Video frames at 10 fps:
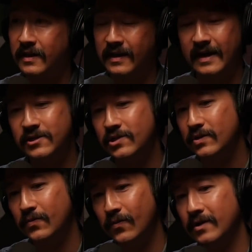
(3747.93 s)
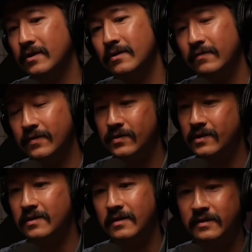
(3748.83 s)
Like I just want you to
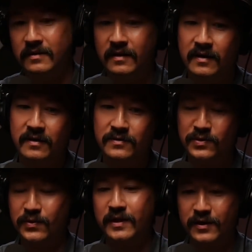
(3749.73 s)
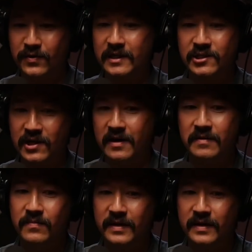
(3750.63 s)
focus on doing a great job.